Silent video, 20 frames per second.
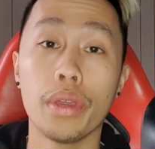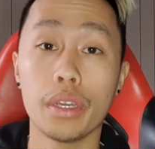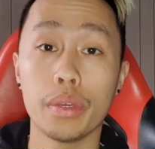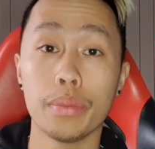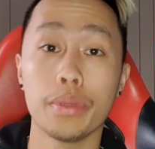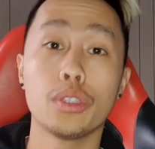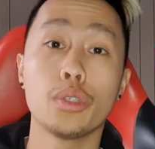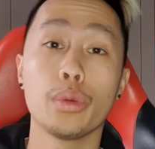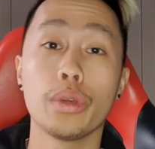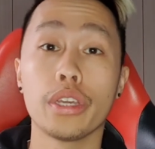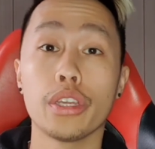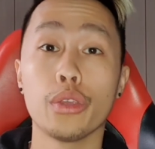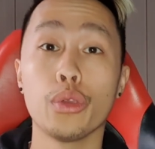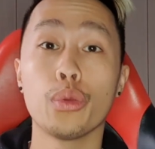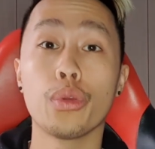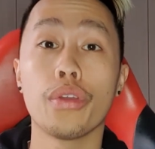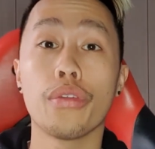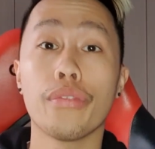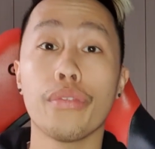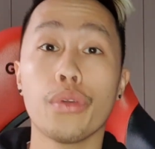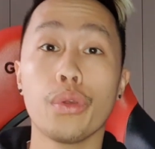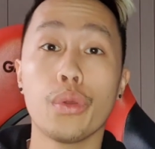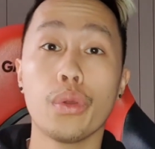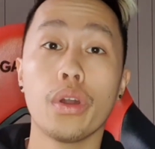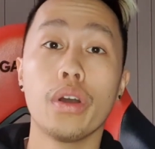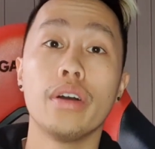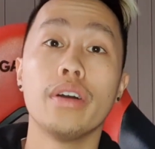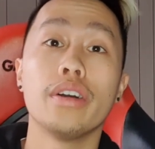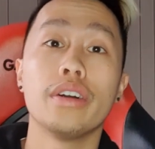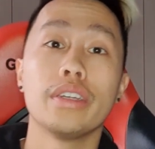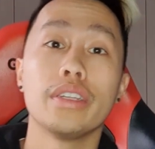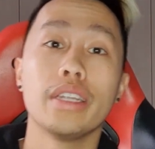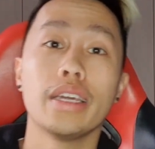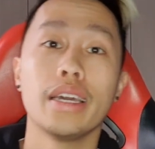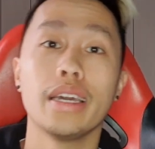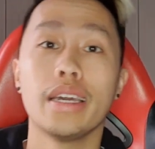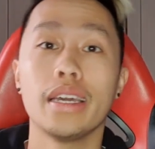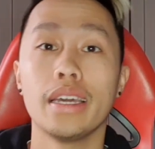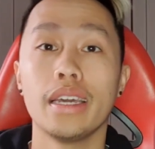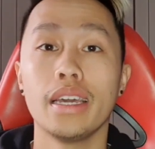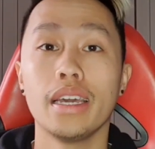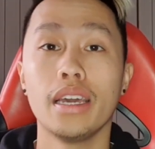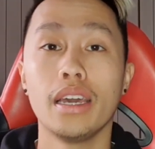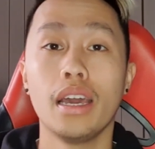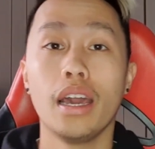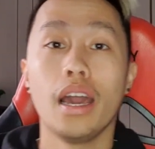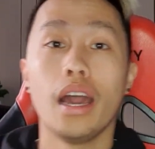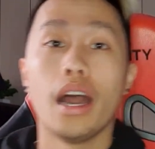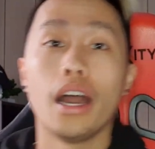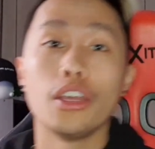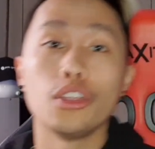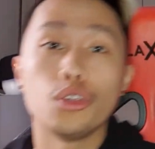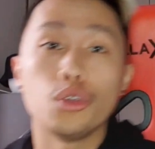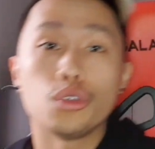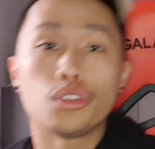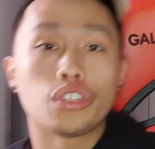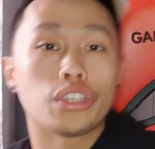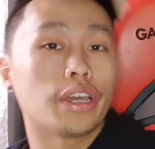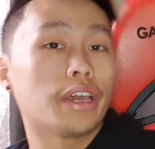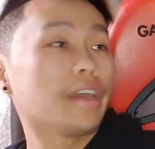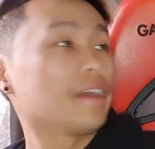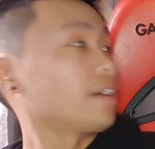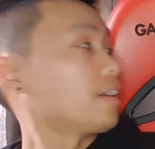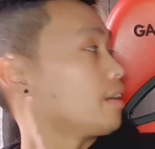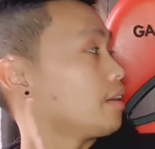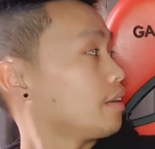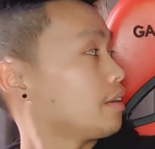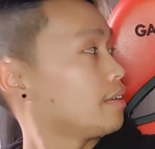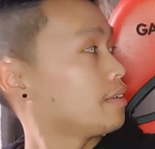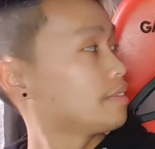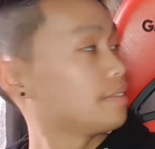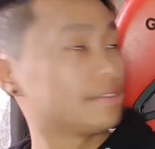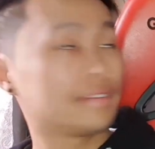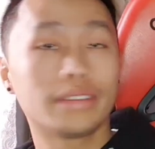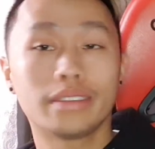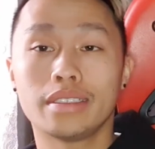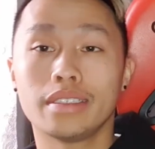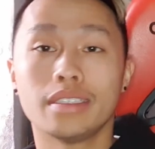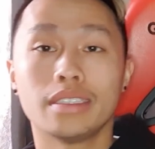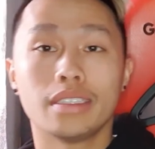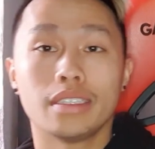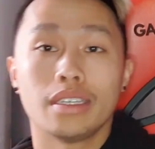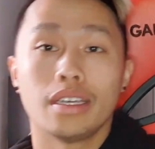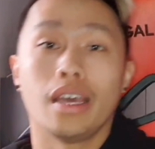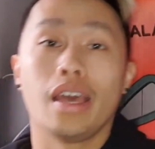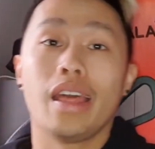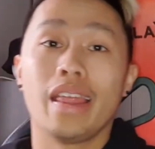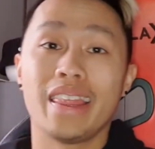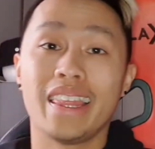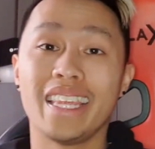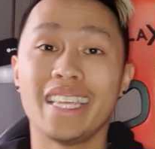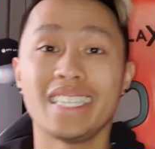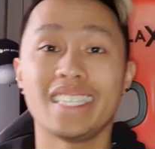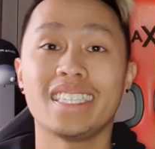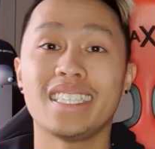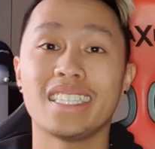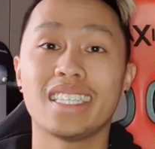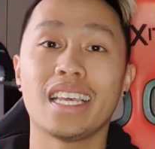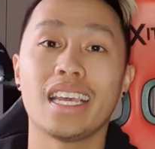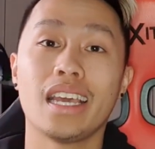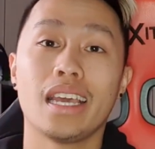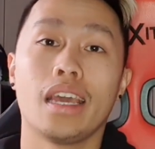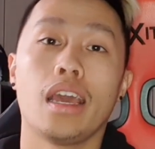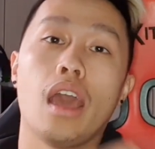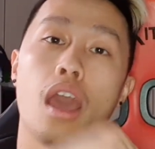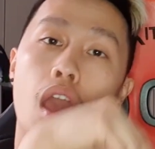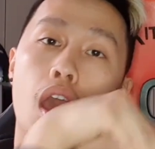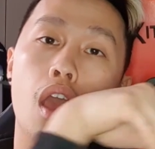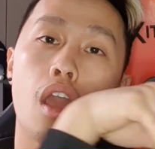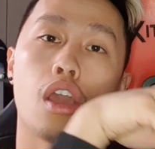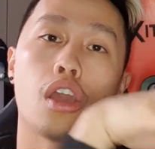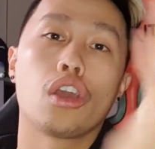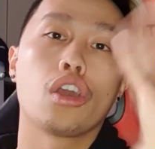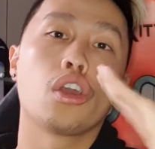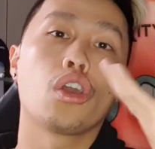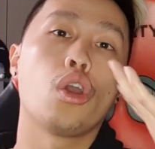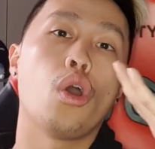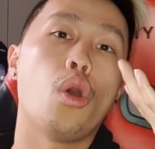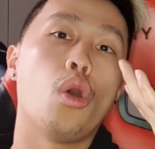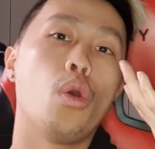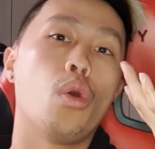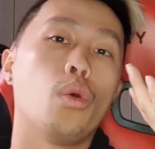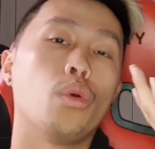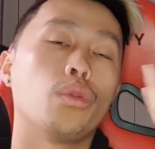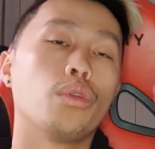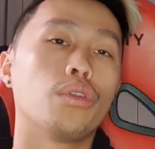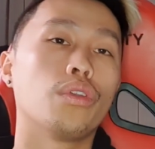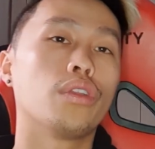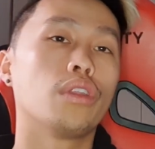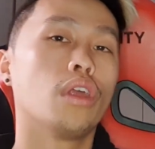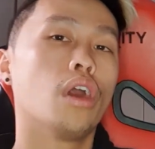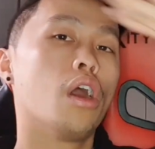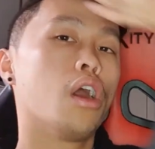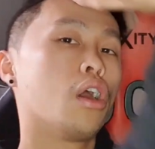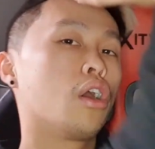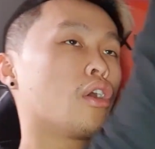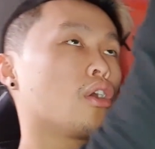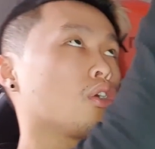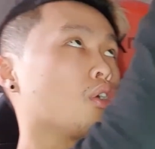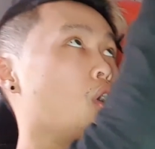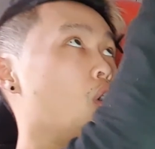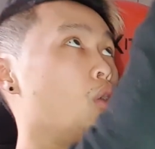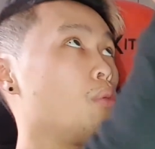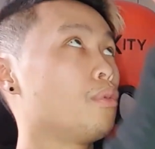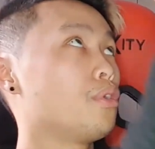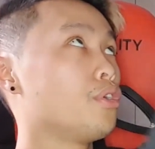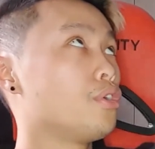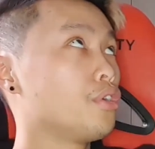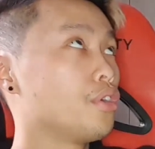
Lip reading: going to be doing a new review on a new chair. This gone Kobe